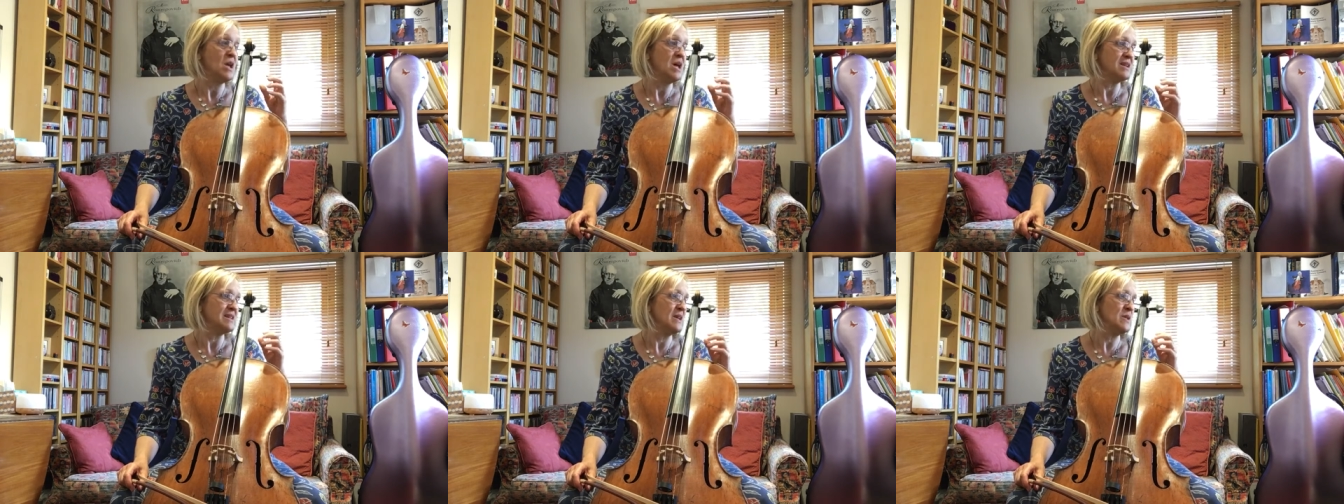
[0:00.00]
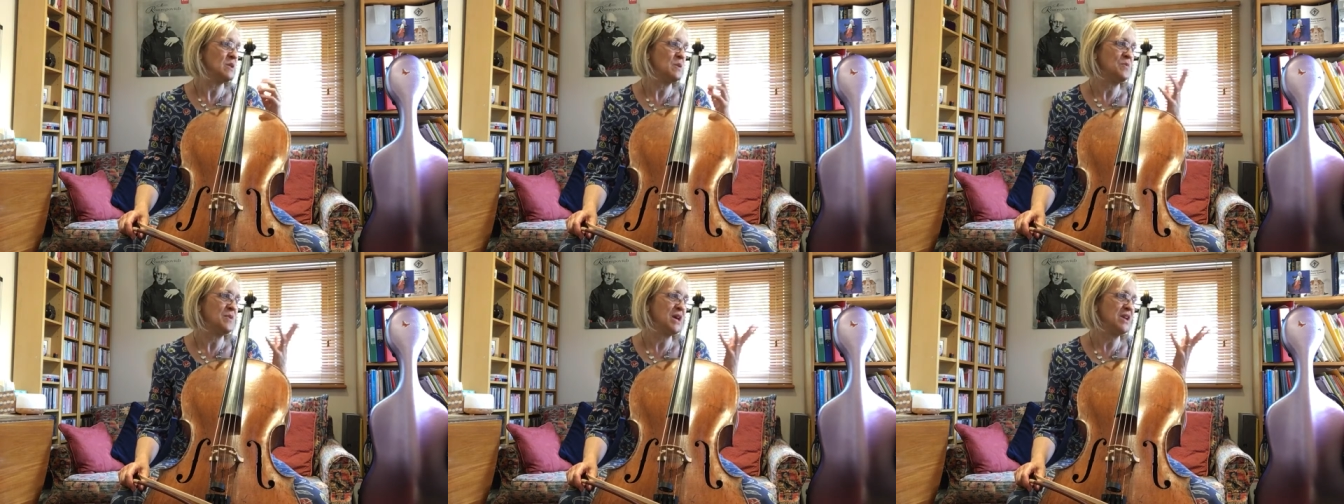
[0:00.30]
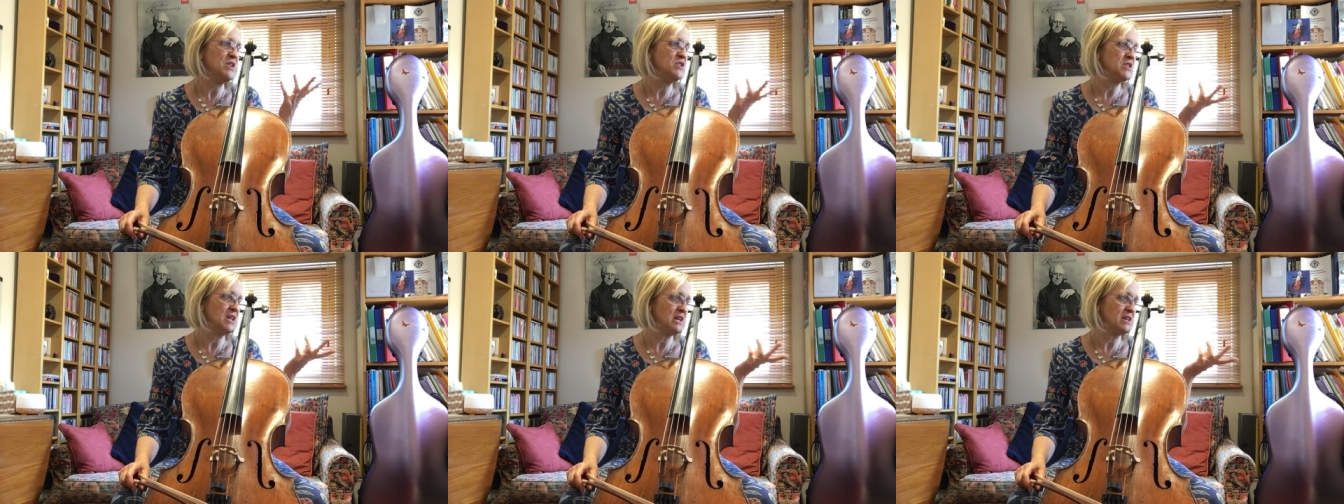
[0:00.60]
Now the
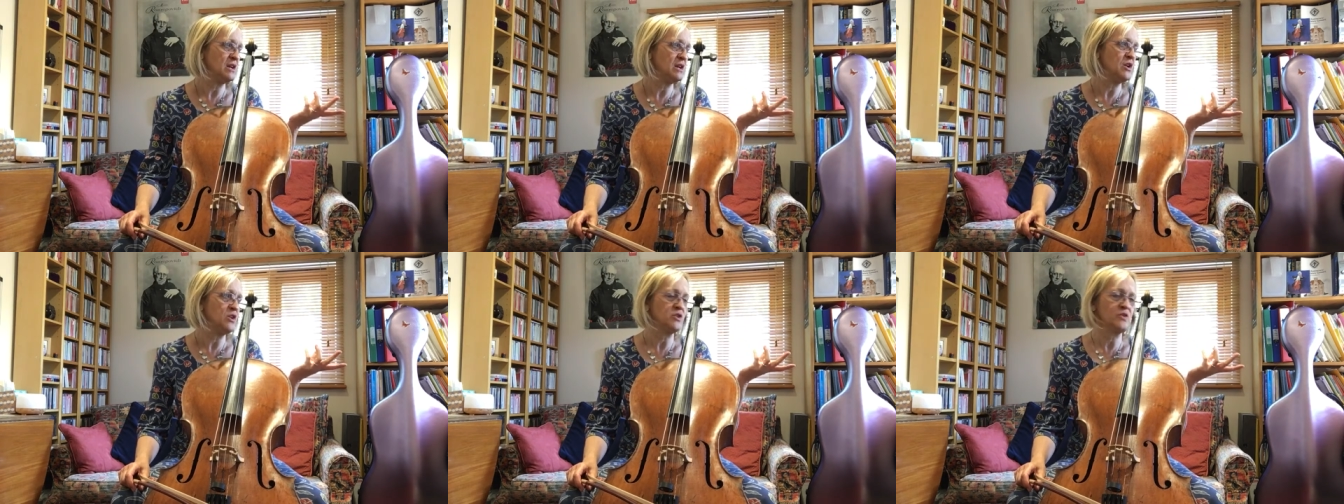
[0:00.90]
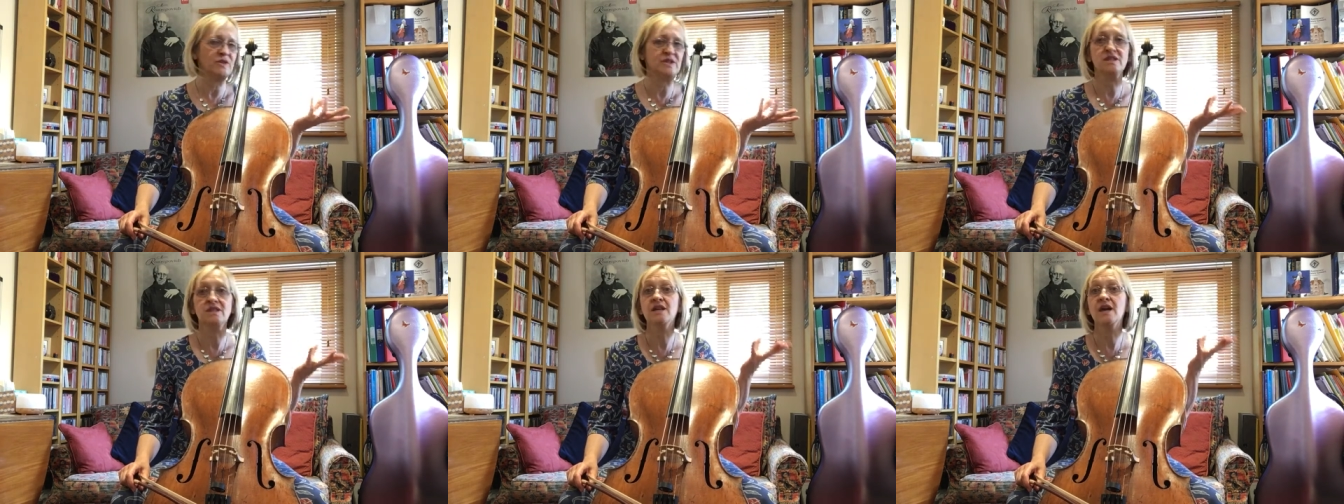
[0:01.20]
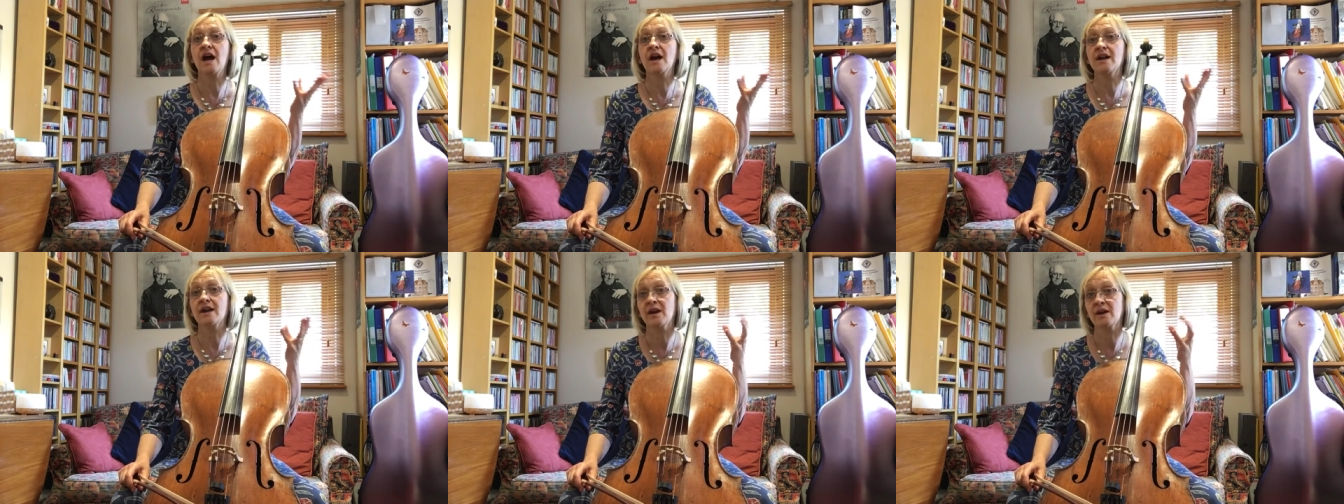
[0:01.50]
piano's had a lot of these
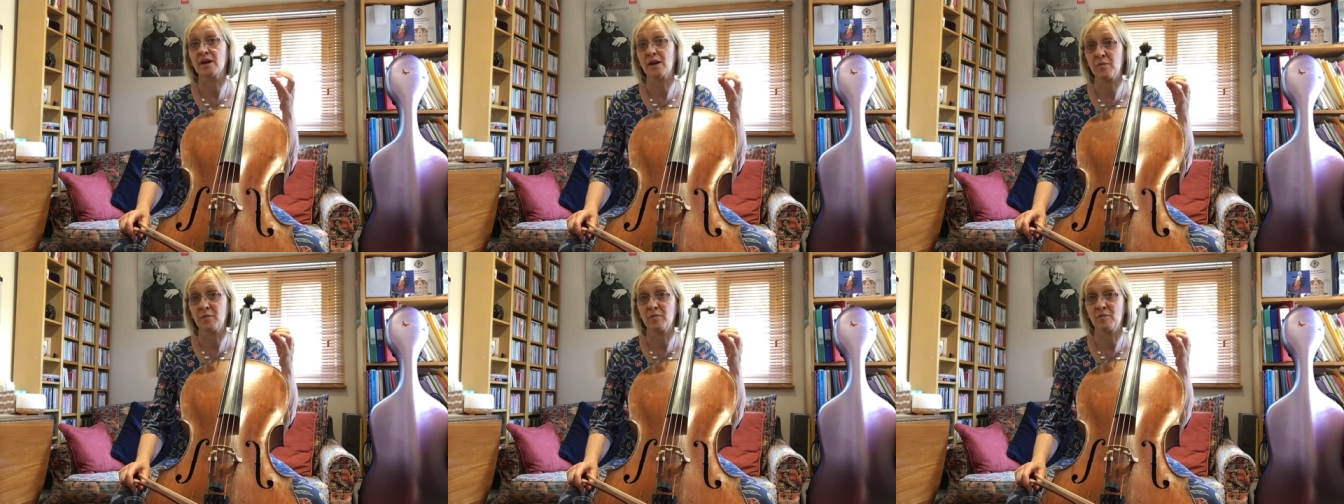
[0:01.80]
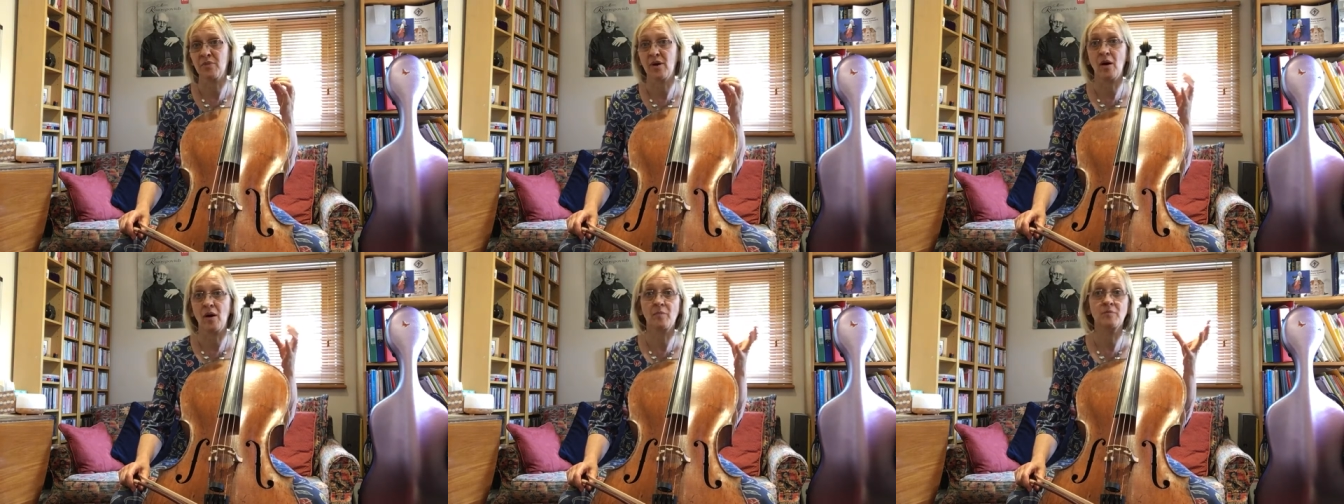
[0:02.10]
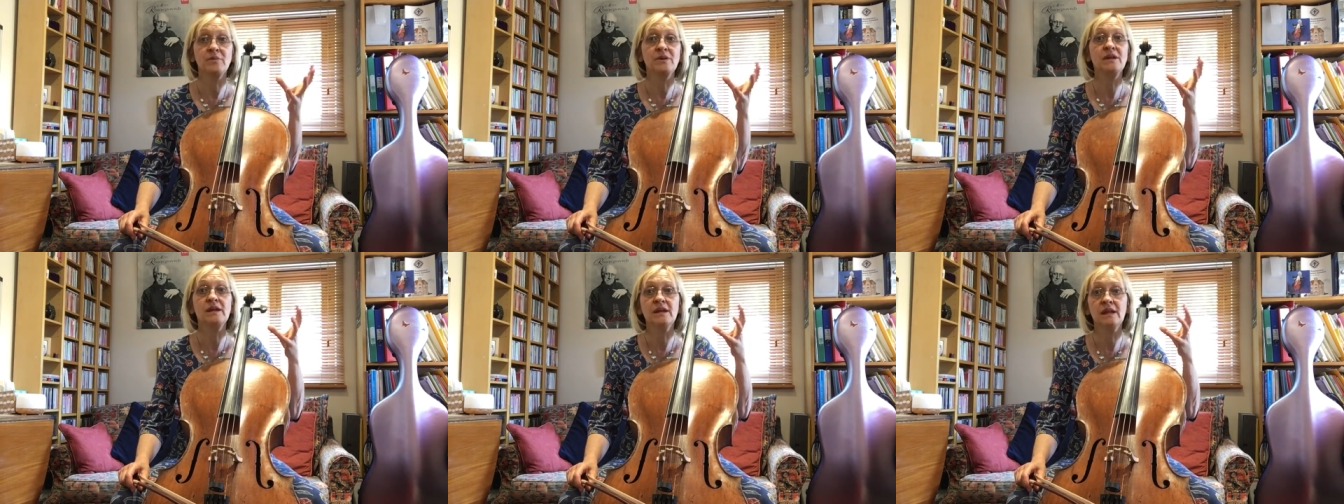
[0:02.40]
ya-da-dum-pum,
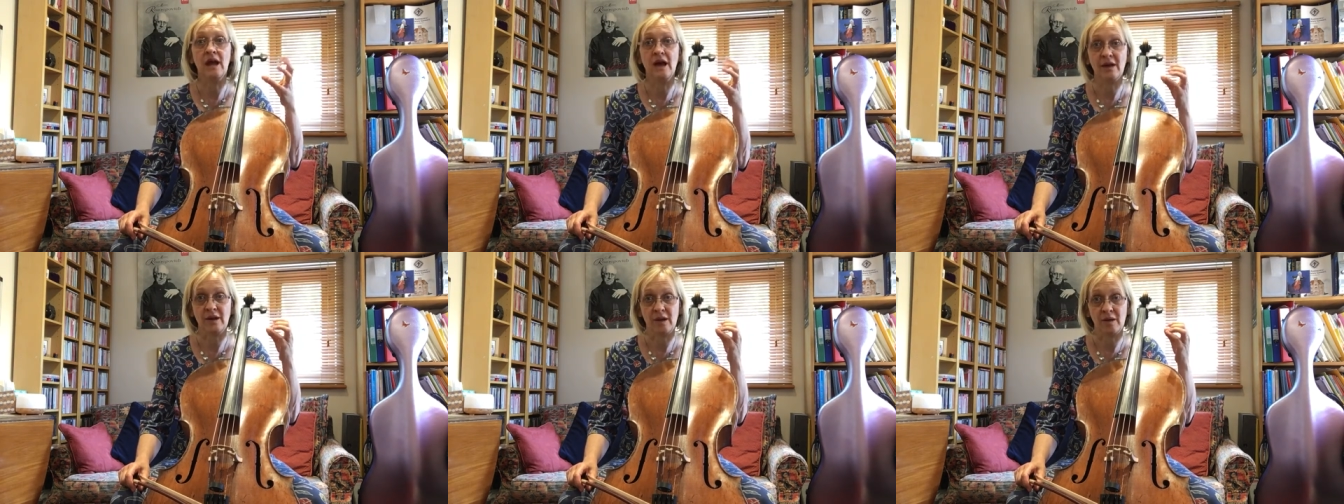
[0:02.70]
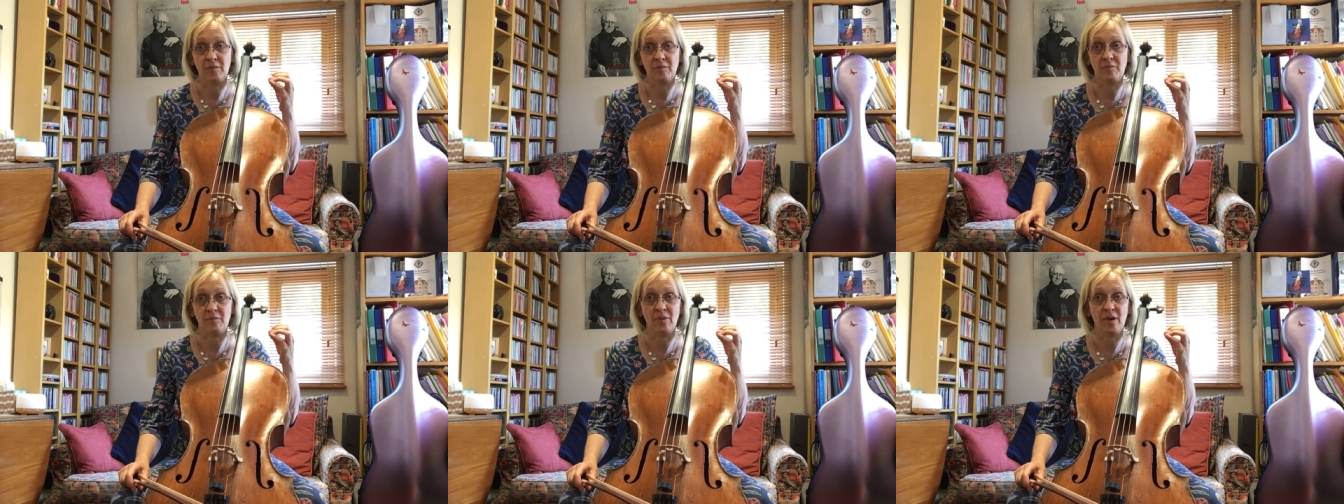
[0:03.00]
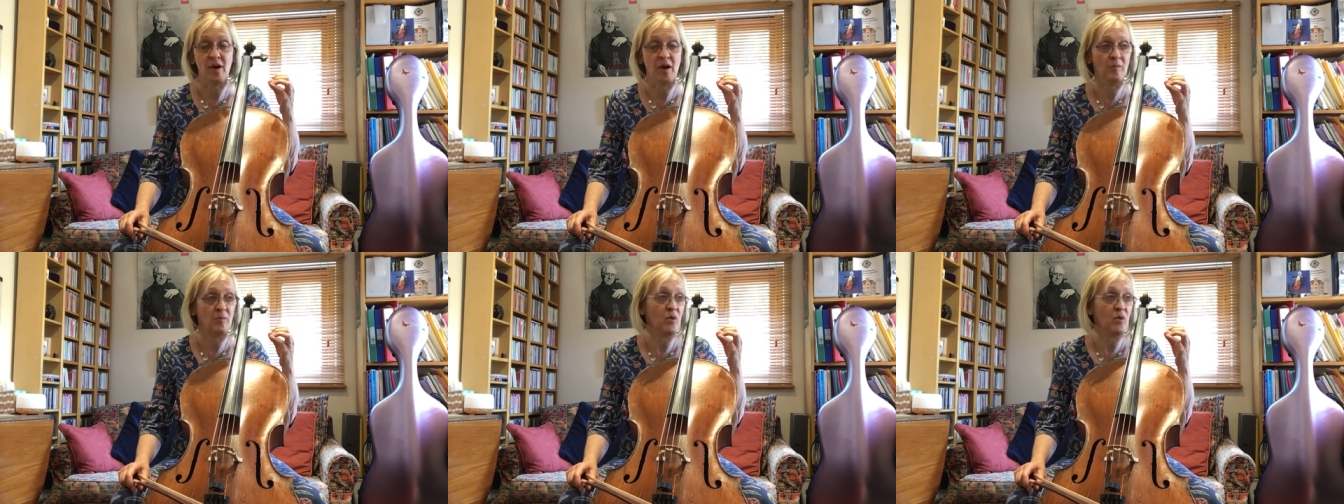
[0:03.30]

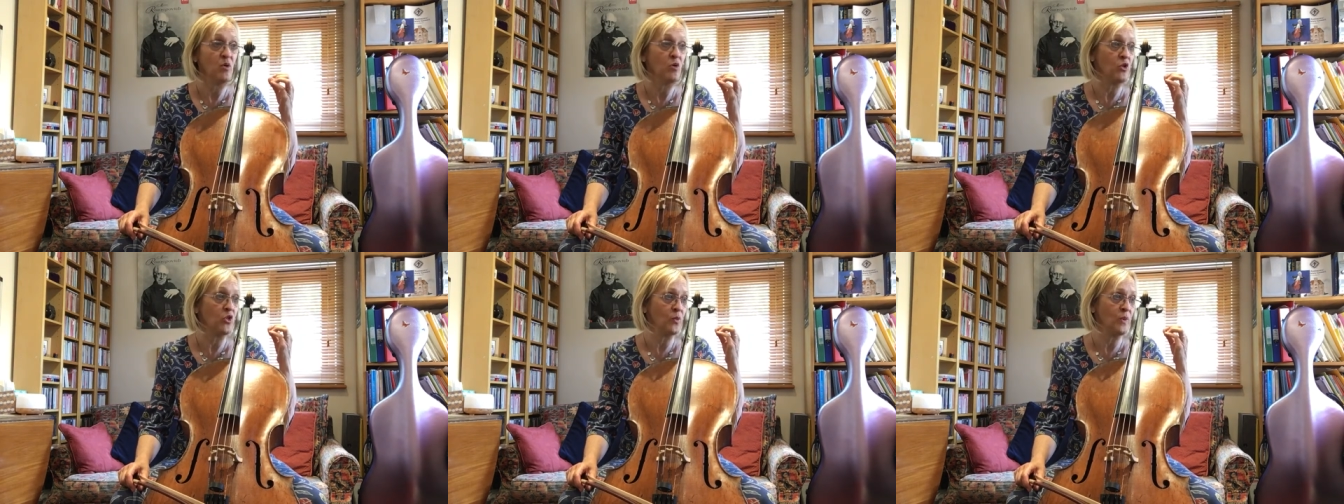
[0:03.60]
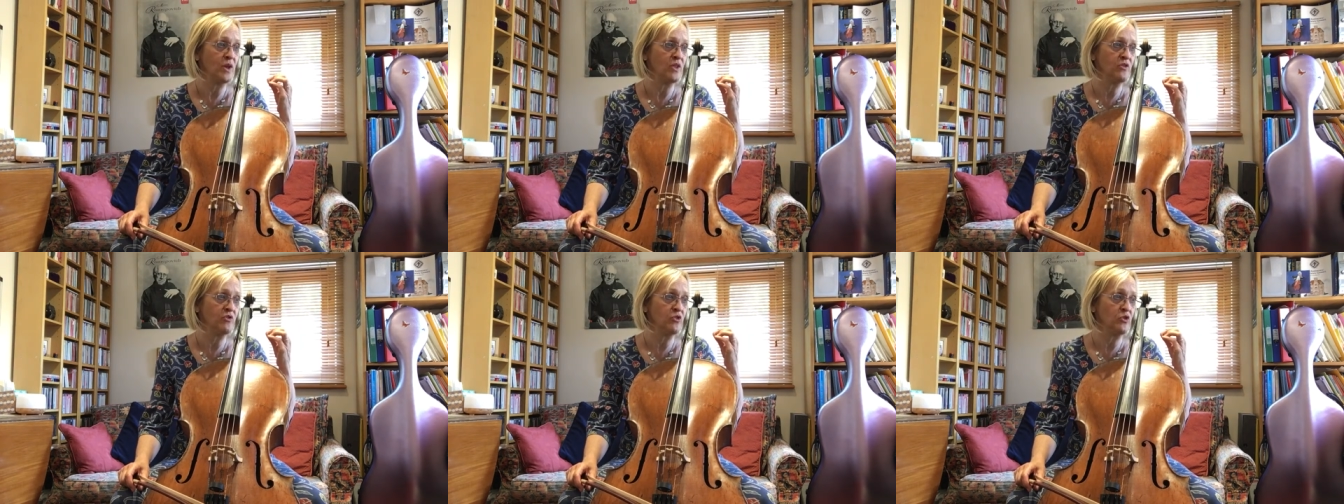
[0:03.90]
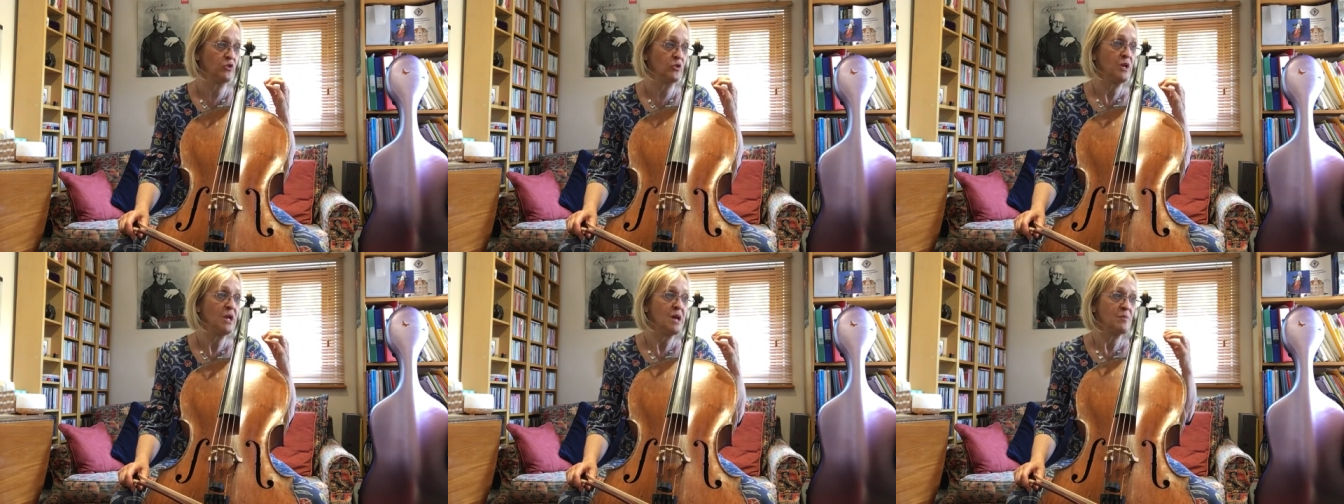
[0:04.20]
pee-da-dum-pum all the way through,